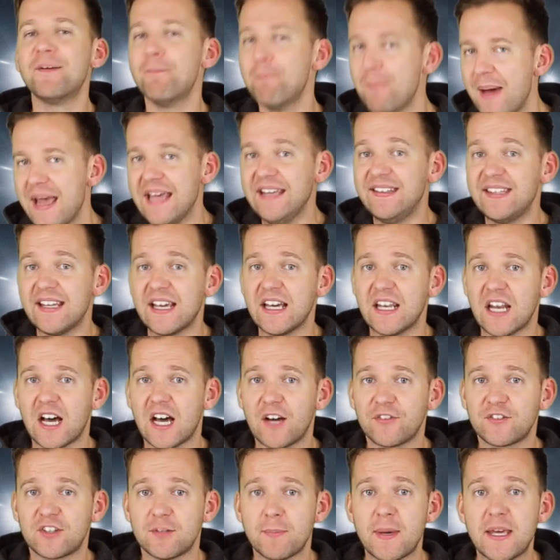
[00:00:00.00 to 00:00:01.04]
amazing
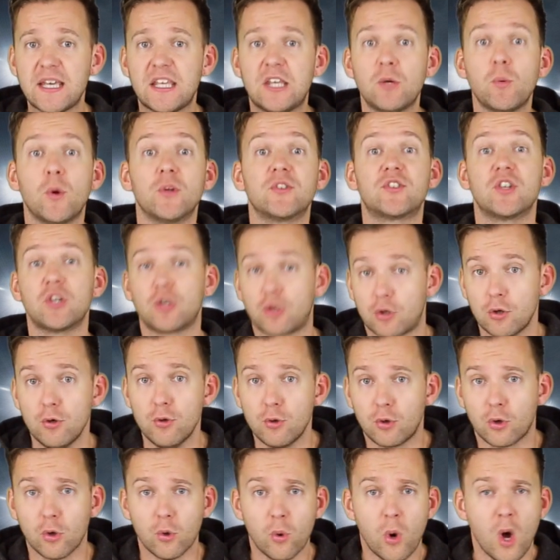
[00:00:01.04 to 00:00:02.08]
enough to make you want to
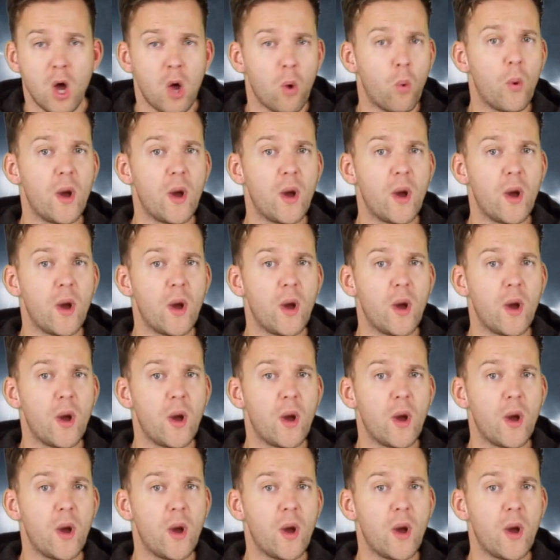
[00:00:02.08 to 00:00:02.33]
Google